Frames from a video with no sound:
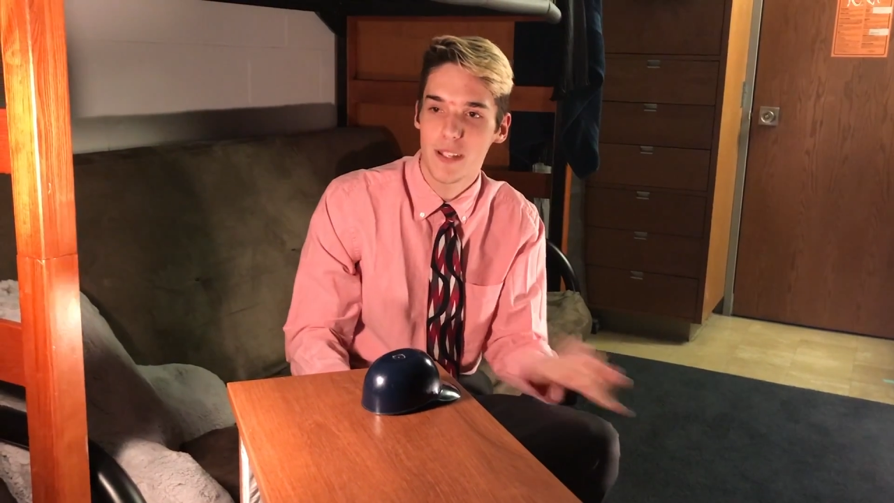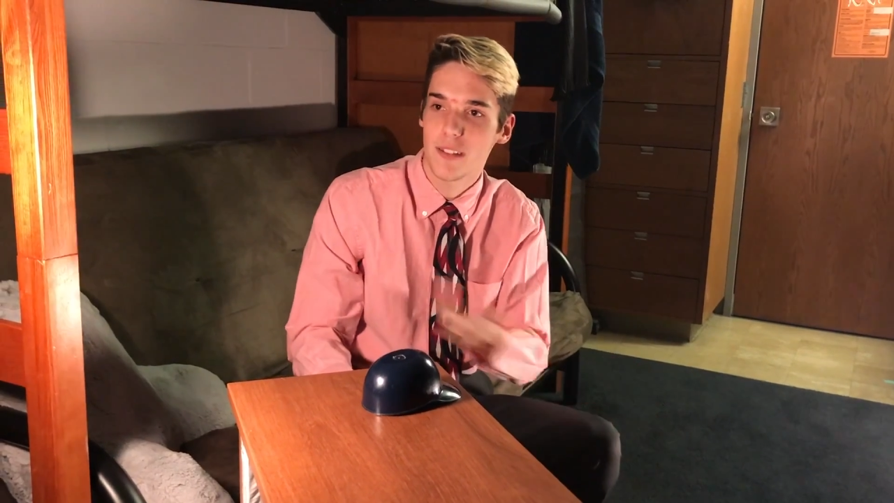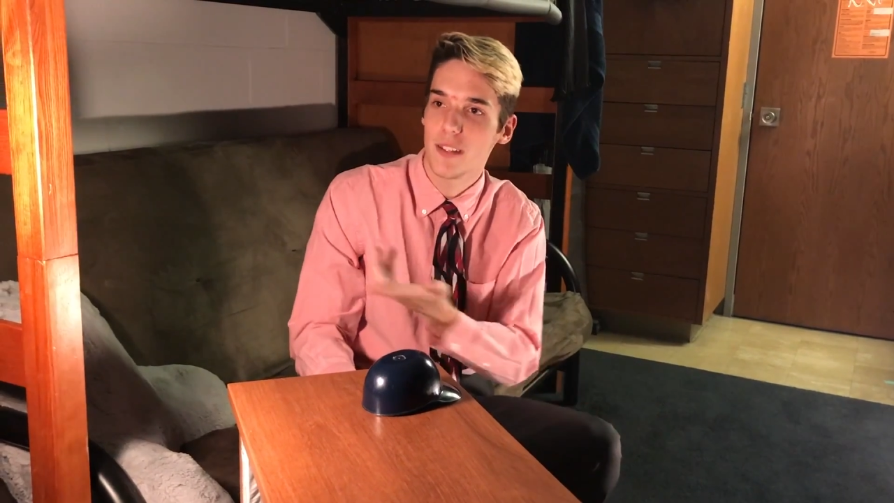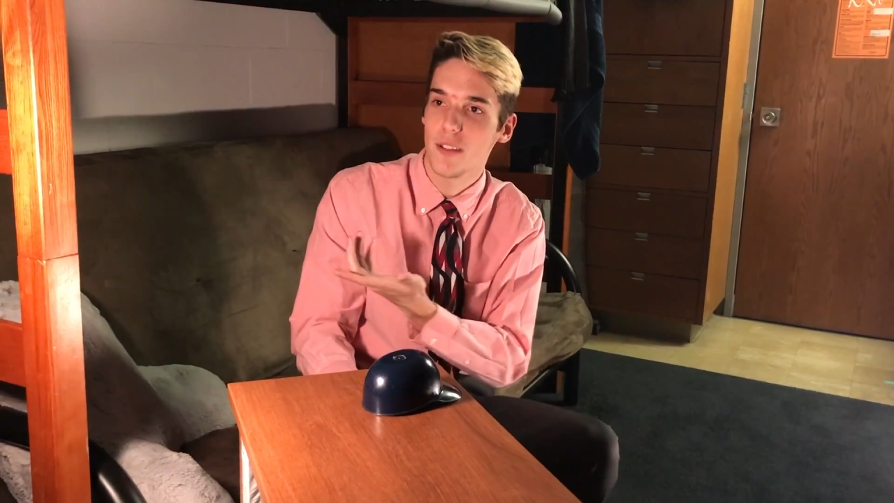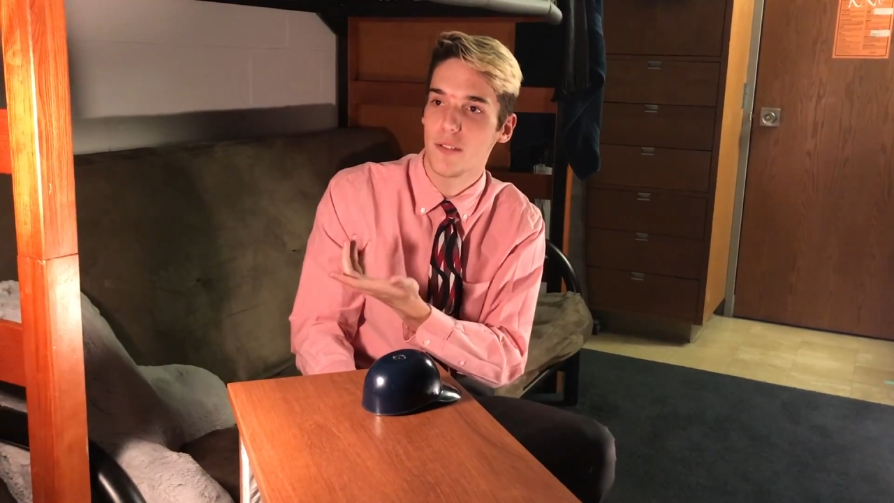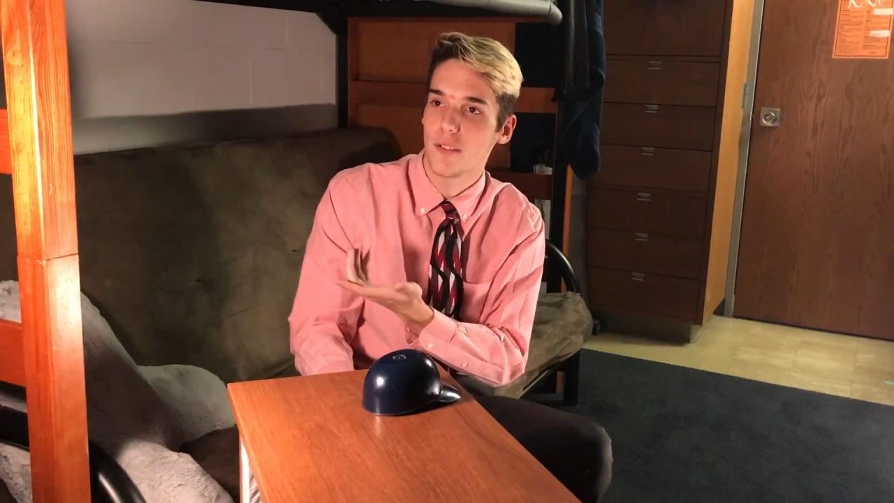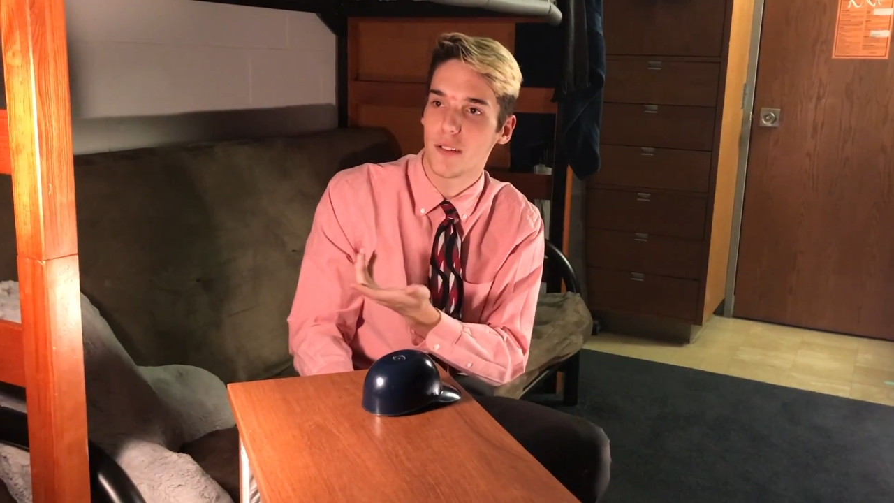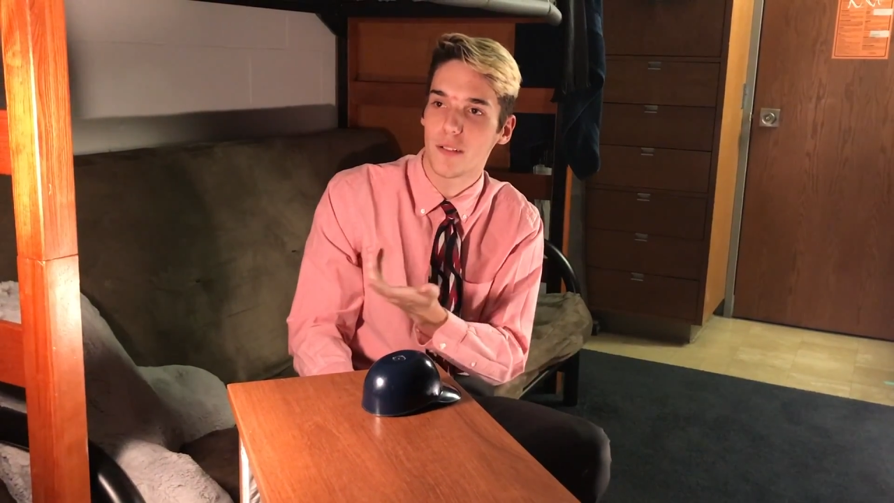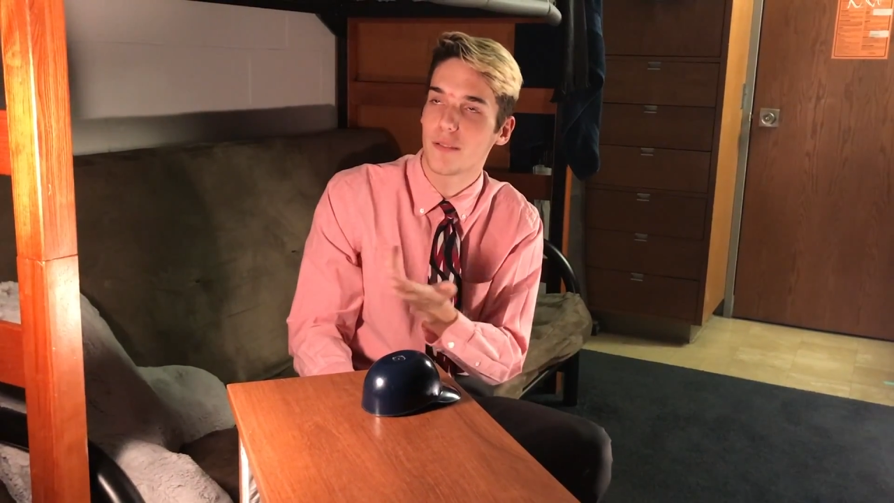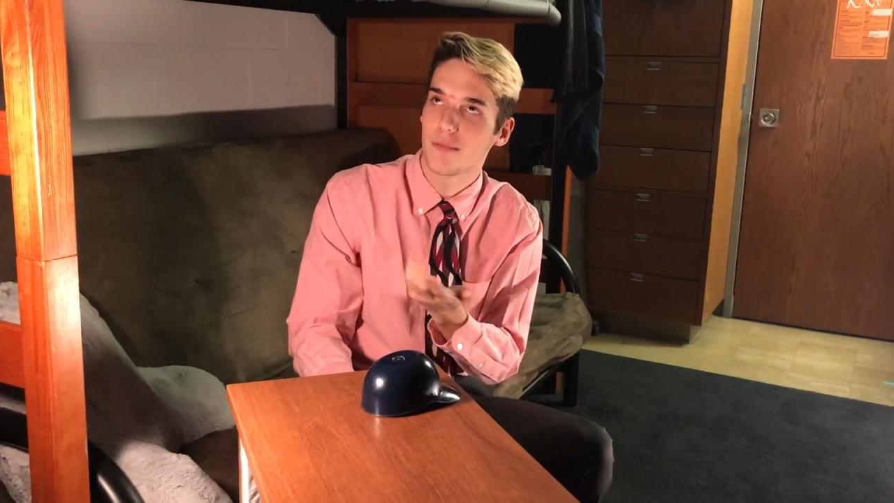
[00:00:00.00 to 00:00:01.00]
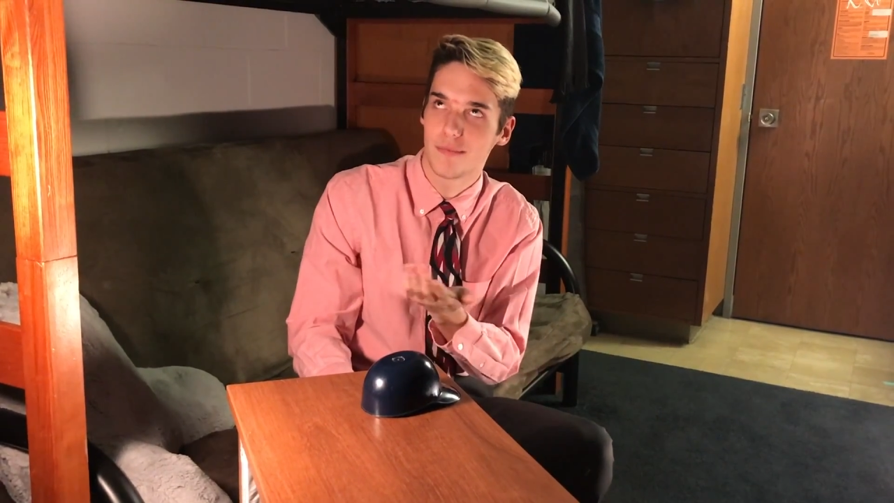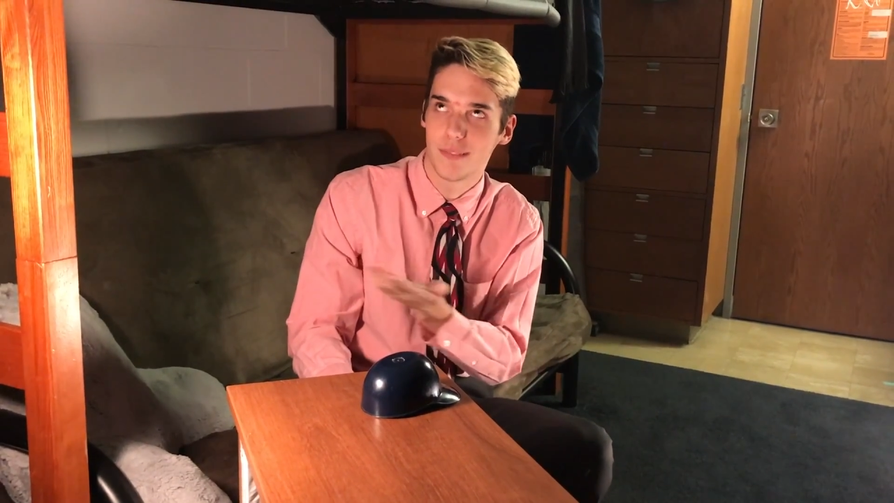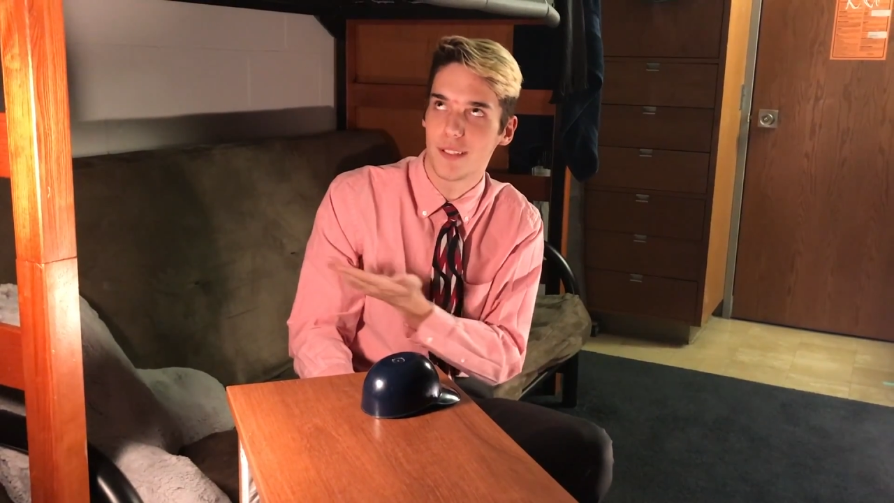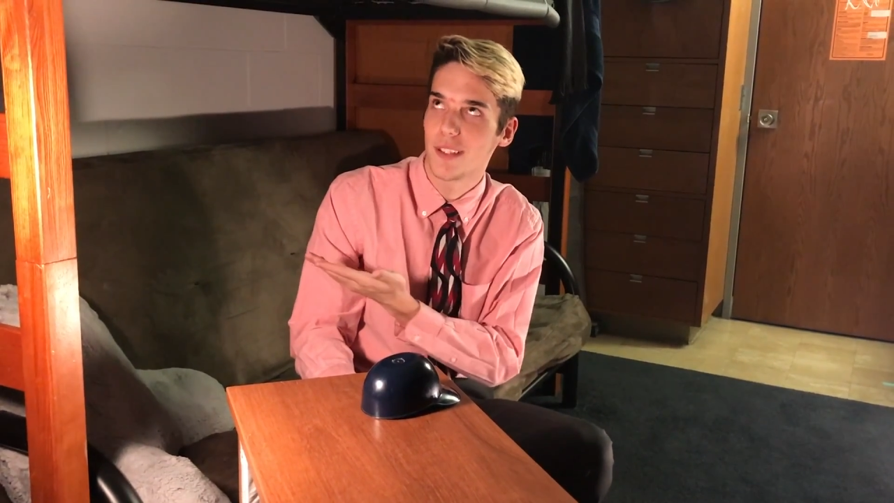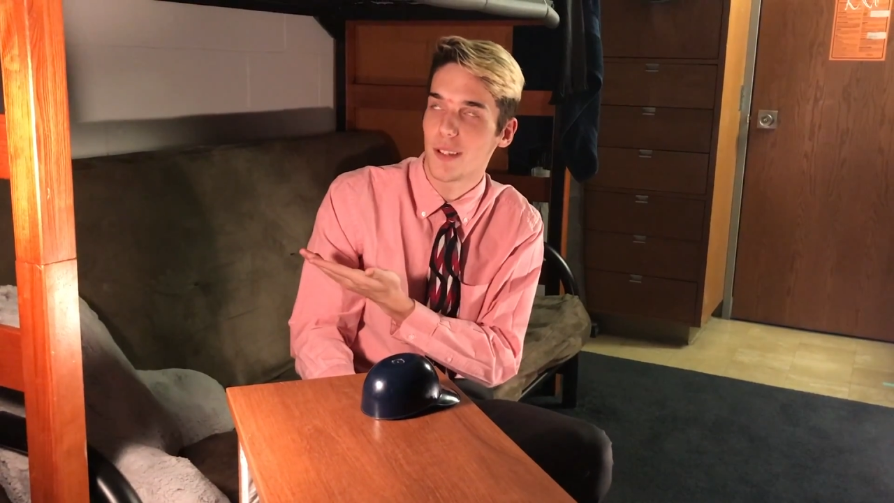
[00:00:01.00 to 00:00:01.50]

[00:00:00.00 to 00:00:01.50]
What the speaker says: to the